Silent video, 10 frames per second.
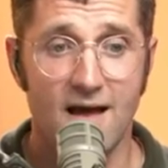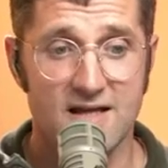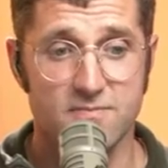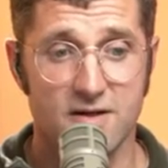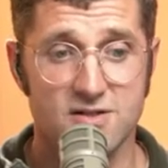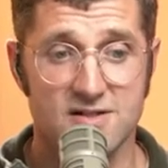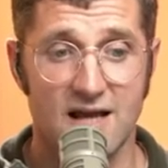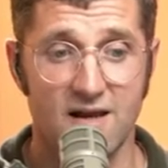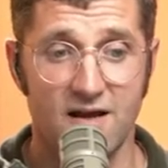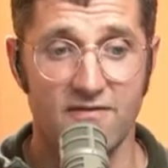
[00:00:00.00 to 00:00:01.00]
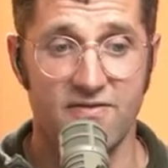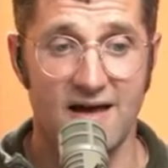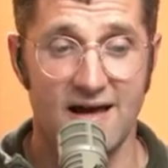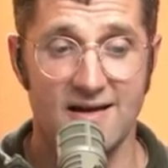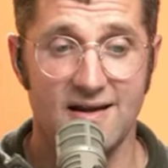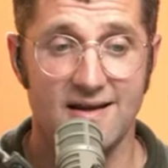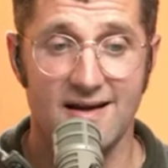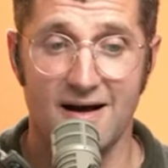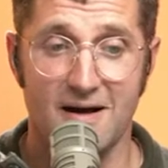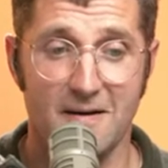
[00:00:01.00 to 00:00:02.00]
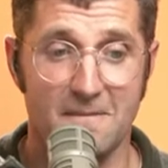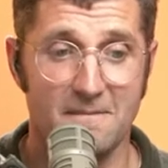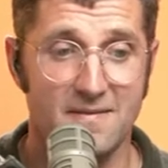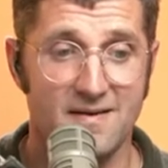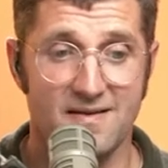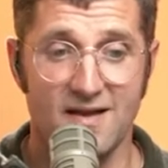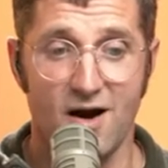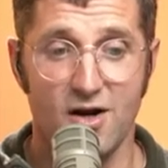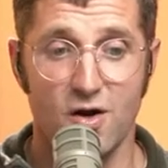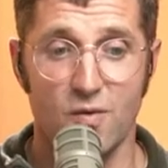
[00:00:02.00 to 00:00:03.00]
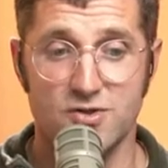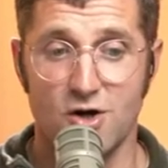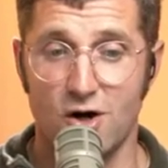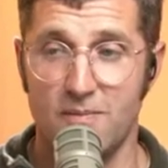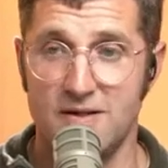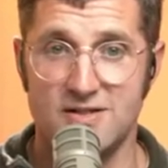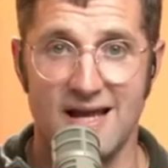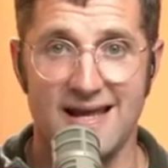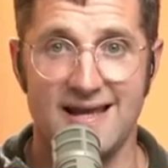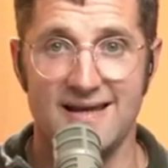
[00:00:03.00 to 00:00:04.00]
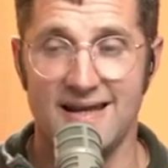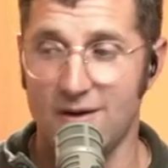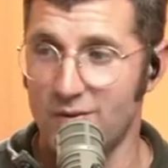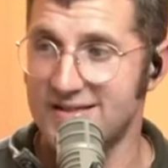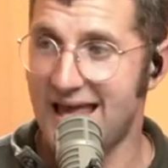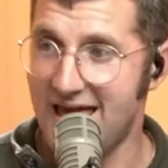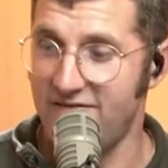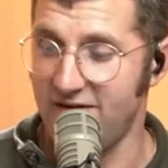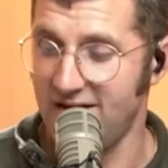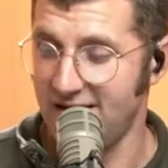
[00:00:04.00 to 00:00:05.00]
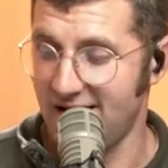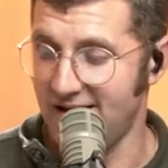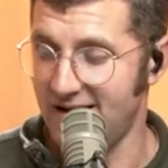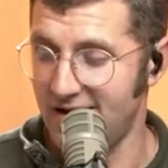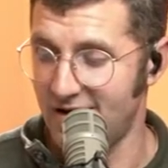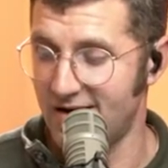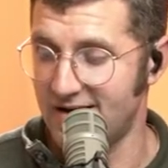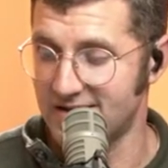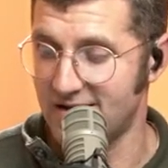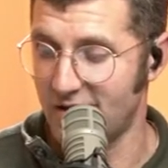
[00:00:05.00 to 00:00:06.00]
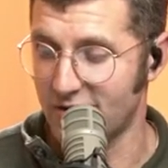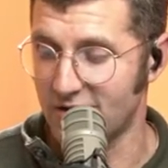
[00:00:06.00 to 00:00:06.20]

as much as I love that, um the audio was garbage and it was heavy. And here is another